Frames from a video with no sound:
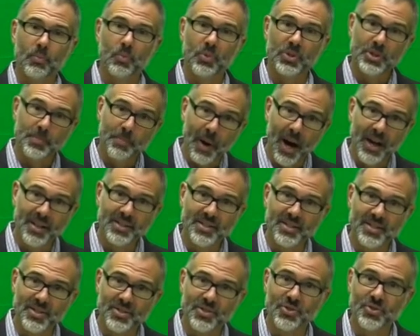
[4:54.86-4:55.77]

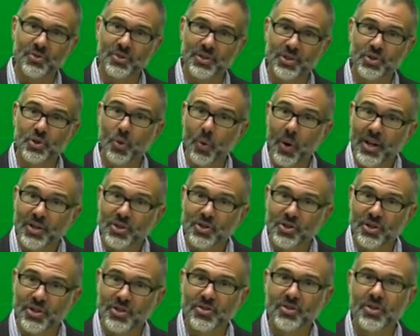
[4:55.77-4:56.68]
responses to these
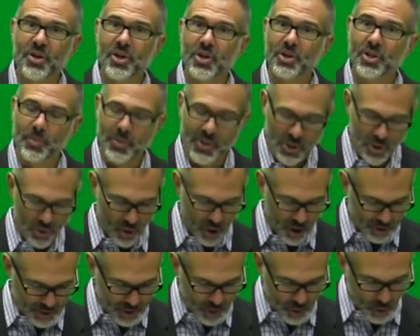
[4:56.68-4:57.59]
questions to be
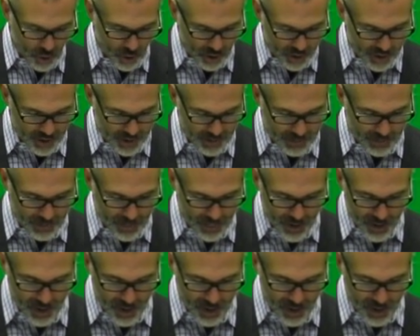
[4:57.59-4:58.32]
strongly correlated.